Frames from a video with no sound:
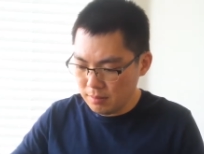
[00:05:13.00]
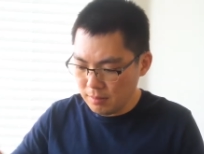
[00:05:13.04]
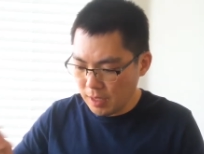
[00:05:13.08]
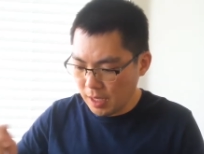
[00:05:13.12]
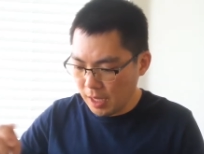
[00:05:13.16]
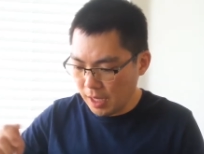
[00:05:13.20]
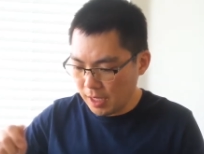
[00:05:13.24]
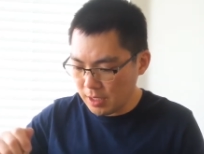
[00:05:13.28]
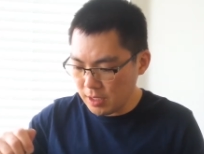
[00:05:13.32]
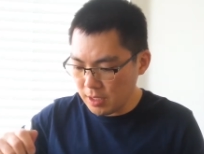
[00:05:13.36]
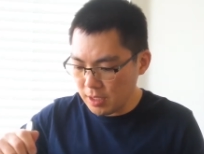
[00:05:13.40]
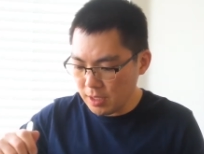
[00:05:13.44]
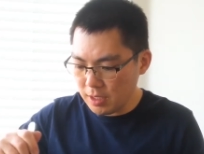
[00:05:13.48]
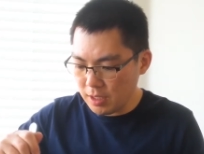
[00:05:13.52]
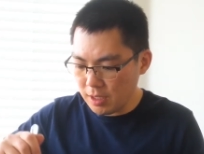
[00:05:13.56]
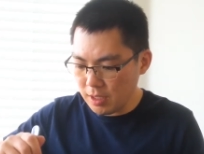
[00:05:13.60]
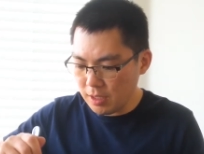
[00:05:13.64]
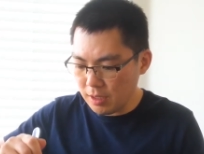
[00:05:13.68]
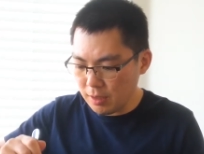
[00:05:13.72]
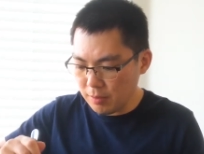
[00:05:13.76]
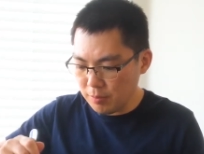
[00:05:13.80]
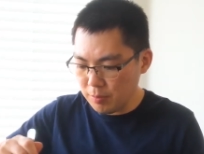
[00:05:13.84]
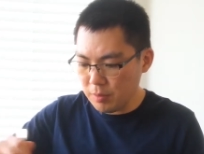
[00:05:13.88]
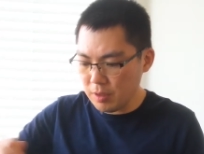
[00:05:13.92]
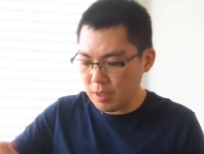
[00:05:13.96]
I actually cut
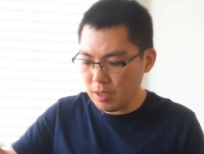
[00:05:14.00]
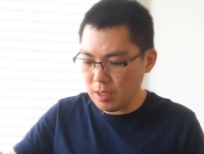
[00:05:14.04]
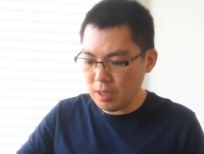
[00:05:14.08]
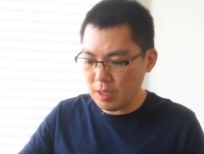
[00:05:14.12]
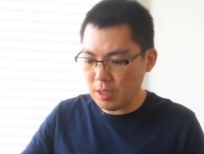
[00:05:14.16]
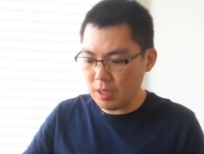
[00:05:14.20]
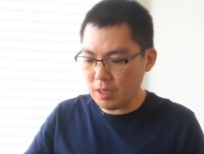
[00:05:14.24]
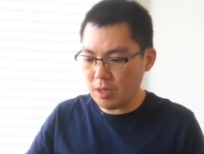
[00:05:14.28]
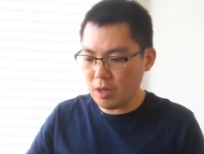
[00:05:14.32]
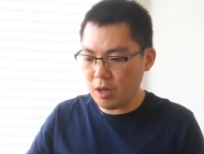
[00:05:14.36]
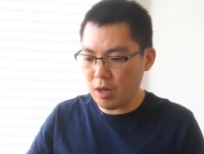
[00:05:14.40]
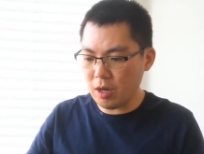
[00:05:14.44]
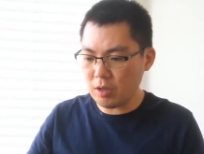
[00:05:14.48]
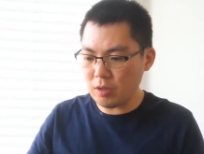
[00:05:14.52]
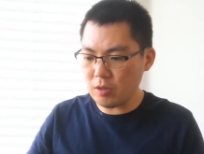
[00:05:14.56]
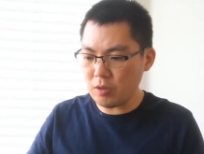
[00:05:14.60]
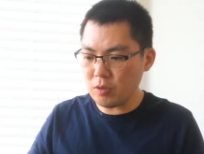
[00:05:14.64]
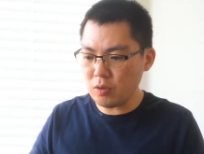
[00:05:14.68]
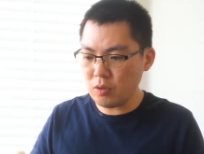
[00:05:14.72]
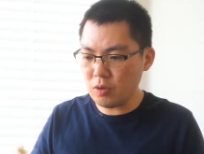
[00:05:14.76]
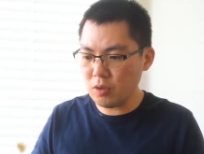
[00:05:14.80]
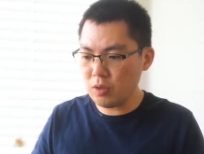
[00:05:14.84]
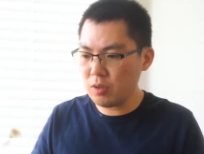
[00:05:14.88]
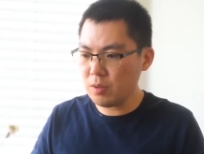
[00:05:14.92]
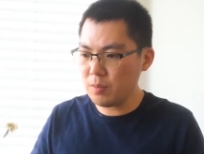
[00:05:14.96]
up the
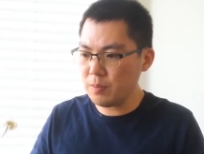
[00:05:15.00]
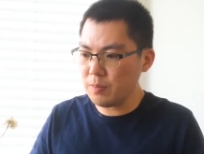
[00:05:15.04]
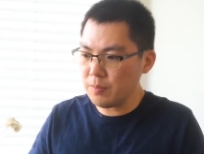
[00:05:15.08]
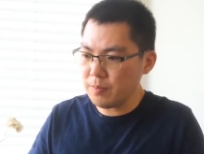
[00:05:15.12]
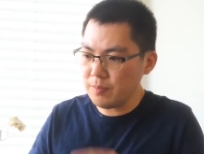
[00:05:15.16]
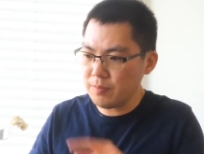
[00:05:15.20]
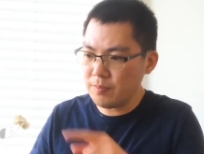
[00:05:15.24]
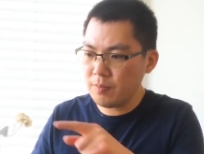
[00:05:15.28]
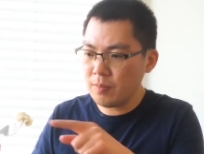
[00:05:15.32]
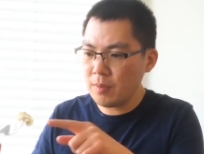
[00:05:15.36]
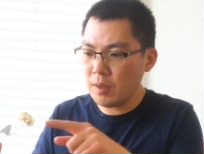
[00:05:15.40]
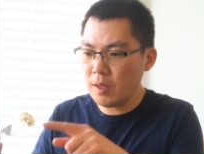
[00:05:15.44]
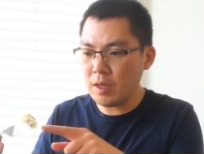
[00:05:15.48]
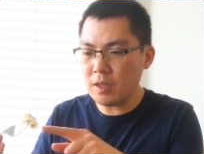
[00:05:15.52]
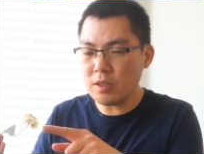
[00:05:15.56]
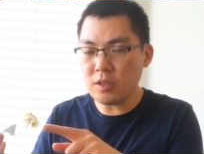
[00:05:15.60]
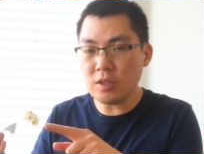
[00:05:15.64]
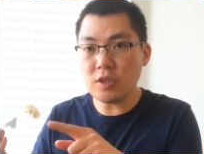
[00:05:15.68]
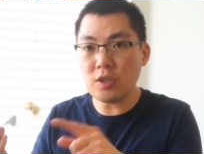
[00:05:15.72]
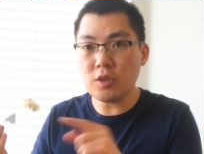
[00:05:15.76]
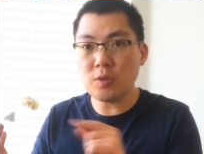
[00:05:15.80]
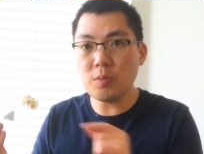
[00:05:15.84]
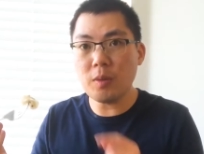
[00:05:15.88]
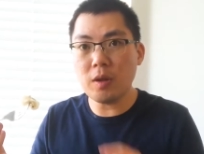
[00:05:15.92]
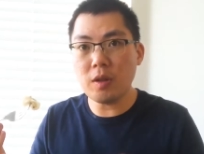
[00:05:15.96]
cockles
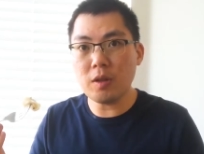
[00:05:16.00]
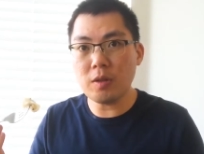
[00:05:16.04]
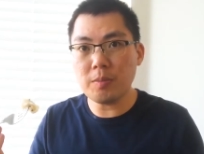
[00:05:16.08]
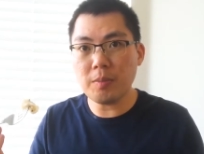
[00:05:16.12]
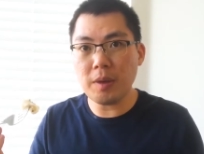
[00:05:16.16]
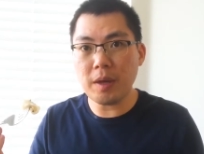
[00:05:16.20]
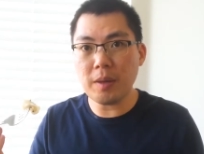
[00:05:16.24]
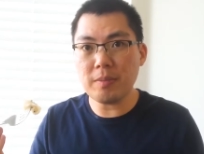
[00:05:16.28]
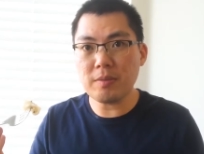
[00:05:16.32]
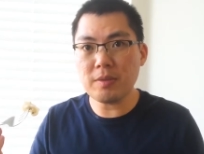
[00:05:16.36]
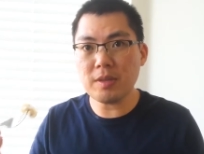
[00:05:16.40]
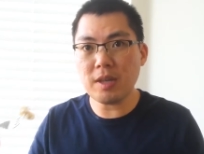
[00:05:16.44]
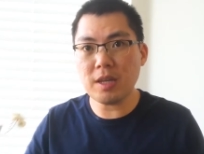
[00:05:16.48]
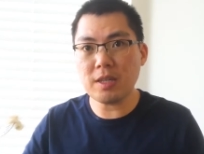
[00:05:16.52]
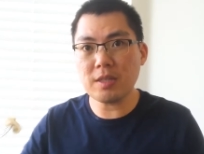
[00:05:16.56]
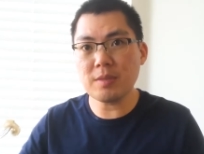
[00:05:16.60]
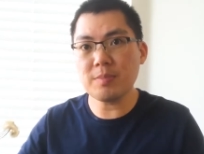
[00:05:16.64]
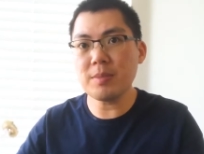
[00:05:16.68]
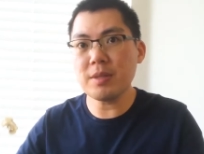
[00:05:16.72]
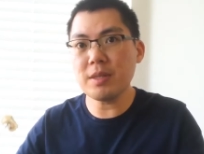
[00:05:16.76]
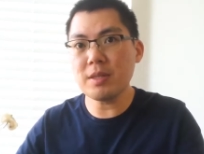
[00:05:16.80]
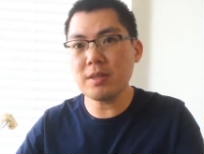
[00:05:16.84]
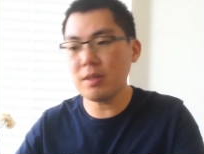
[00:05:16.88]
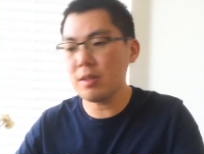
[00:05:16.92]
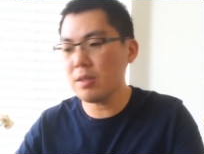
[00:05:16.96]
into smaller bite-sized
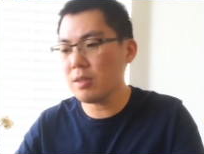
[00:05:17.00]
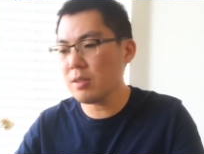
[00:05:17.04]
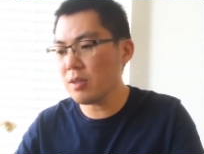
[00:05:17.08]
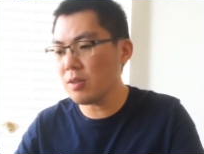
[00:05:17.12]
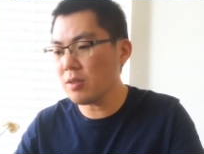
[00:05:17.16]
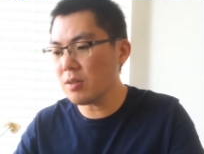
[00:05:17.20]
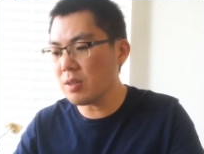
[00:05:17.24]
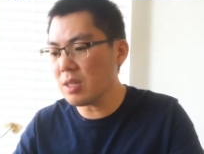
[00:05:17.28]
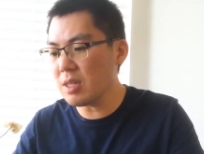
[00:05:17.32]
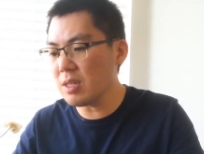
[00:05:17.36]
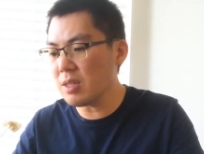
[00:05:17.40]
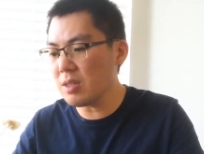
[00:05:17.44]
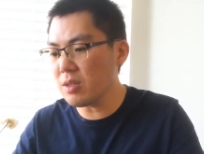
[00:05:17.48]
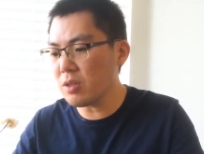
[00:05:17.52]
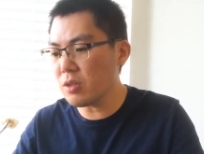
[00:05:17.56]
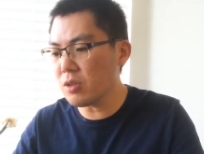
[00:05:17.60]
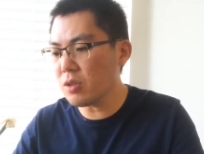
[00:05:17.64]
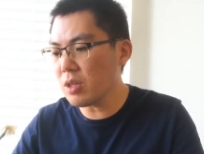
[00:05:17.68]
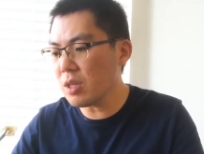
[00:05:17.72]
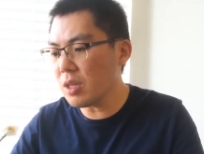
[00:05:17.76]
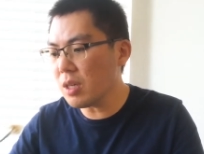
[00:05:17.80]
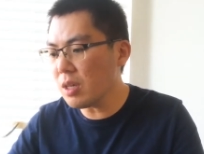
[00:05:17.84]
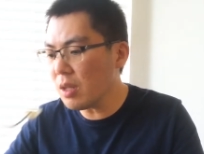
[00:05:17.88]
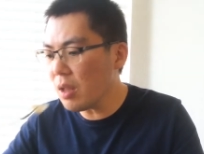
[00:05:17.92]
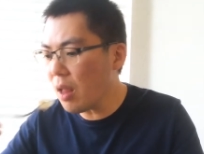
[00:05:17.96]
pieces so it's easier
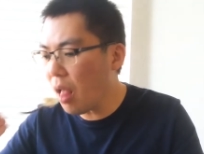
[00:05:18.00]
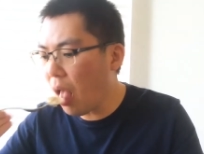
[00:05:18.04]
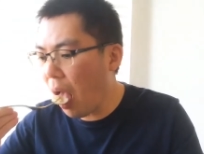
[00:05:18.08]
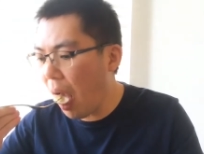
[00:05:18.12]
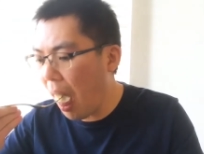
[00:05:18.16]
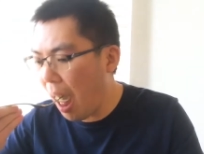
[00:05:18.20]
to eat.